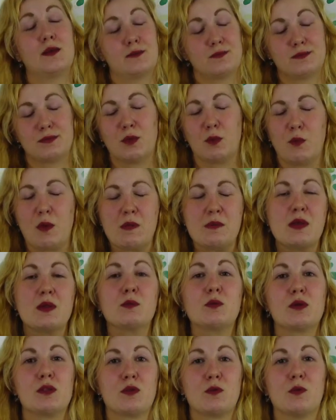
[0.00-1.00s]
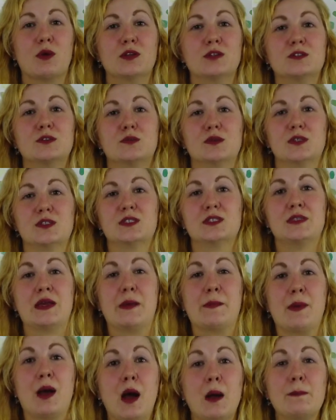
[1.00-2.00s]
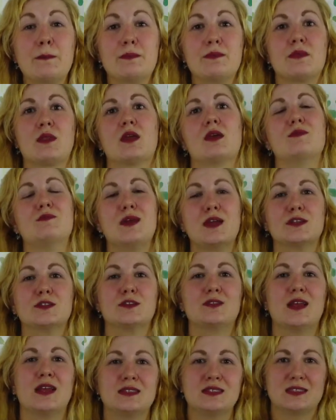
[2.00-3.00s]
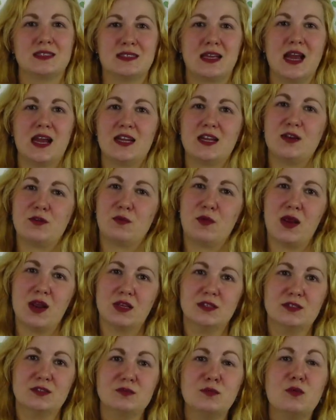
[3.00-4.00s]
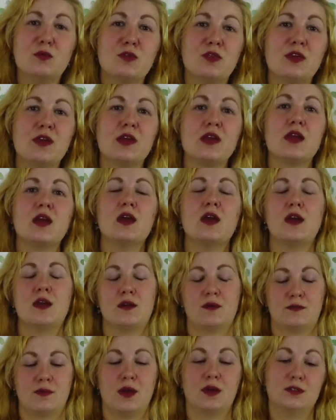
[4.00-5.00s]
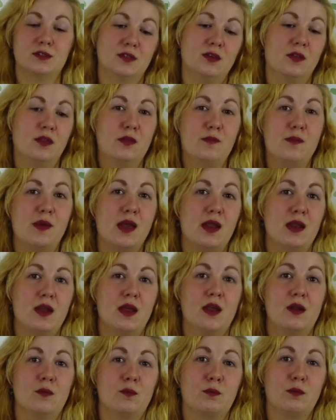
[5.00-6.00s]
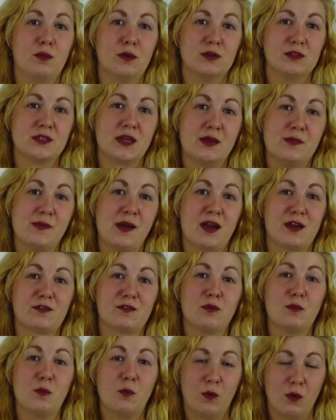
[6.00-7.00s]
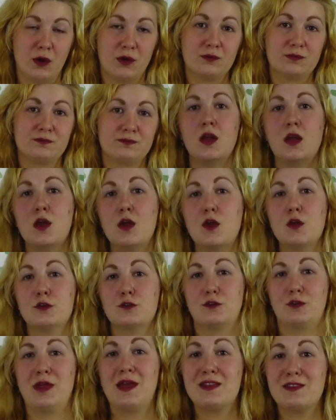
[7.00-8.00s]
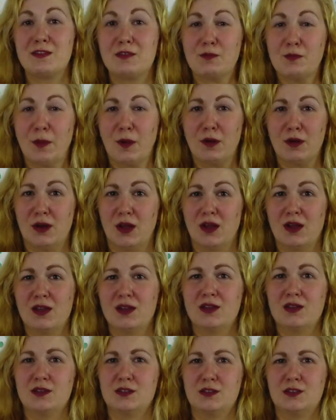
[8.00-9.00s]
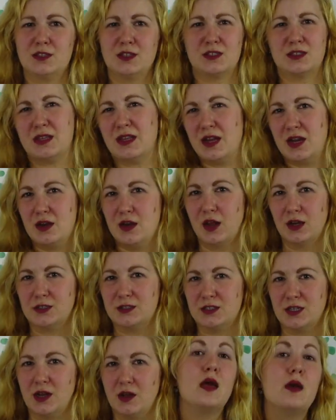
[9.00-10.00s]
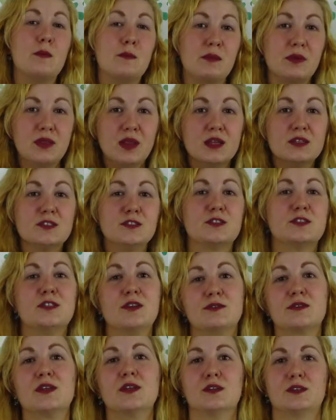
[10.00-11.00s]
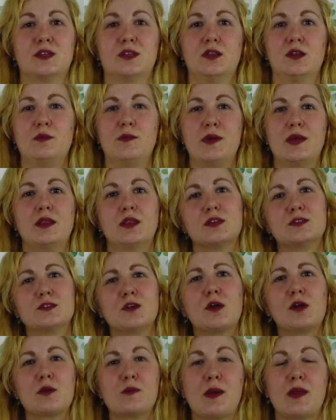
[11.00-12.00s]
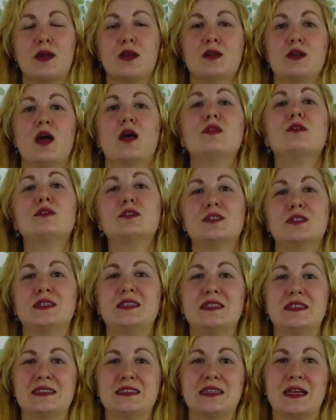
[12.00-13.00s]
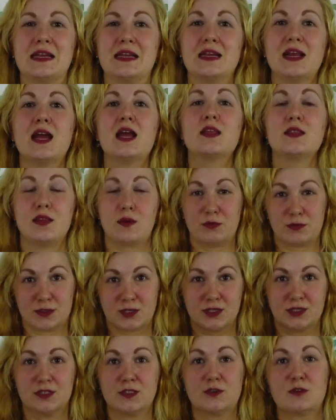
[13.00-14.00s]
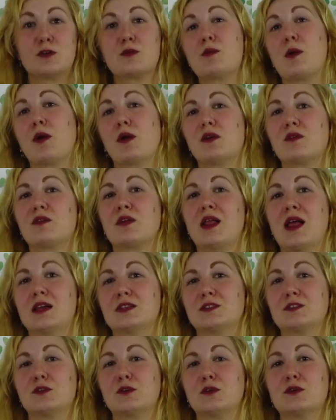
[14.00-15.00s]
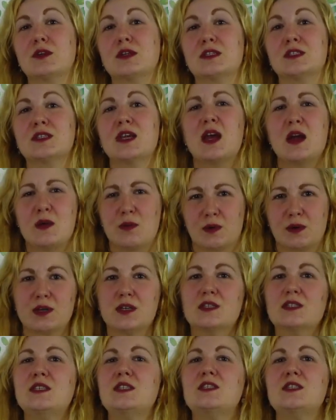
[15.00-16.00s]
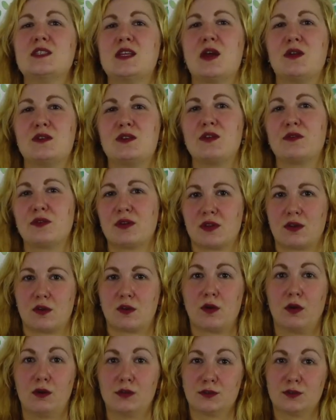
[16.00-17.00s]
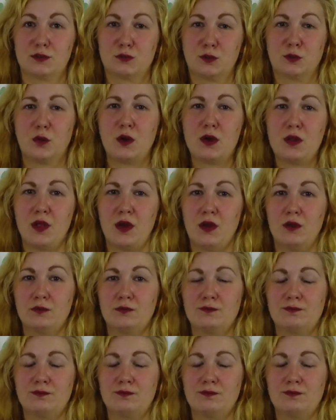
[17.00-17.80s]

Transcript: The women were the ones who would step up and make sure that society ran smoothly until the men and boys came back from war. So that's Sparta, just in a nutshell. But let's shift gears a little bit. Let's talk about another city-state that was considered part of classical Greece. We're going to see just how different their cultures were, though.